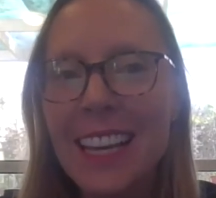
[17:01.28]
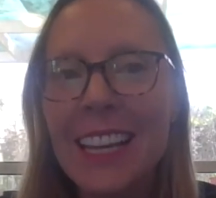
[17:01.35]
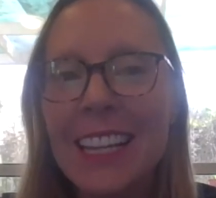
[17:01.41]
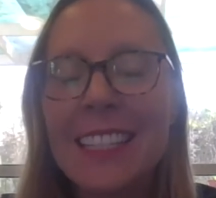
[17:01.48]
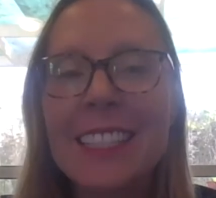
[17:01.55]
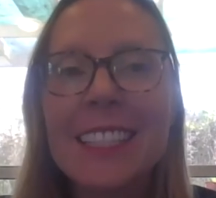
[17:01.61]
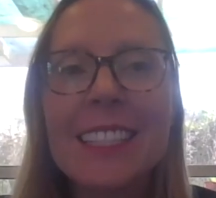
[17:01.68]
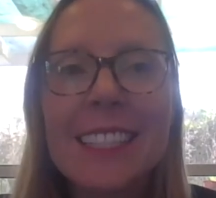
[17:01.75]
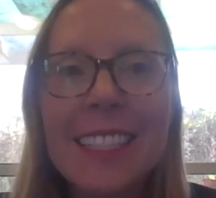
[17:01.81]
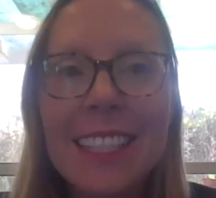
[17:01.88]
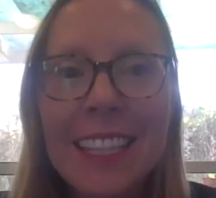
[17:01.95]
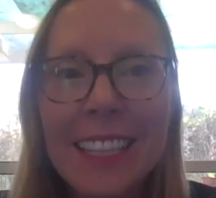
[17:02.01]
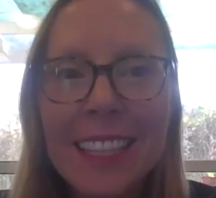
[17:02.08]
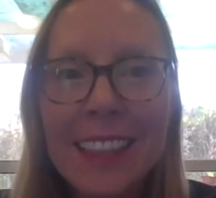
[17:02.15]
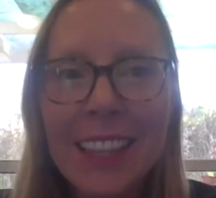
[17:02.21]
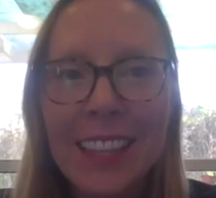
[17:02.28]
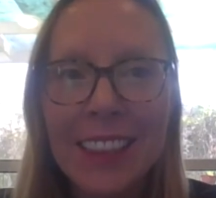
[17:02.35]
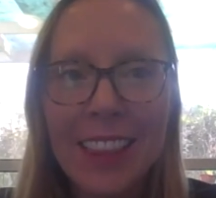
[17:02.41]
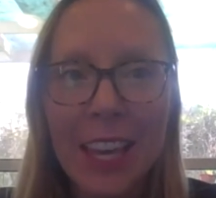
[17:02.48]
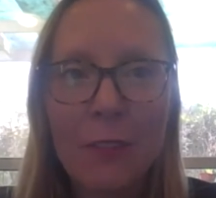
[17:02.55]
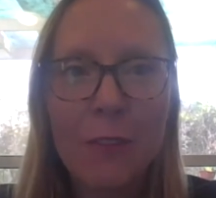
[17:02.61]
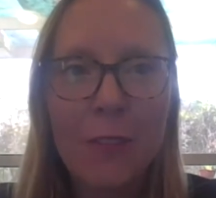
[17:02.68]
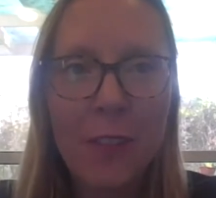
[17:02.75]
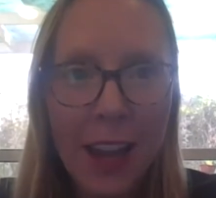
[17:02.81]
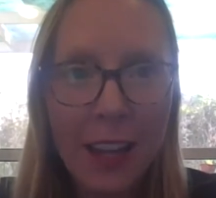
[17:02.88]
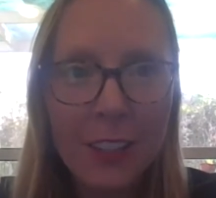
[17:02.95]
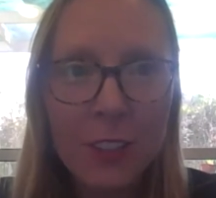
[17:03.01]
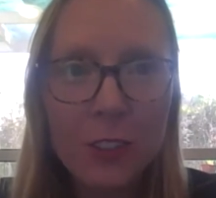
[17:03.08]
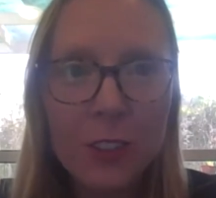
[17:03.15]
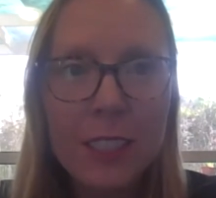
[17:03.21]
to see that they
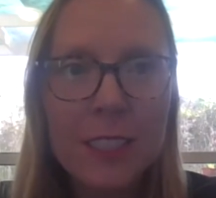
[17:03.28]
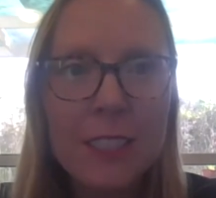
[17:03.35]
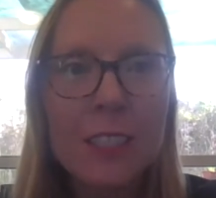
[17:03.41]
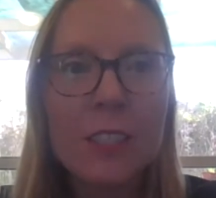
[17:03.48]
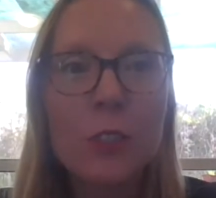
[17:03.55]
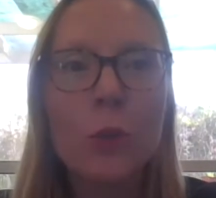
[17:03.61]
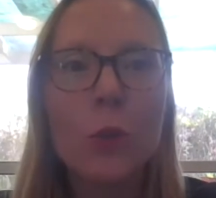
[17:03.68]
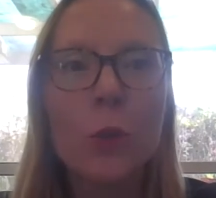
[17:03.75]
factor into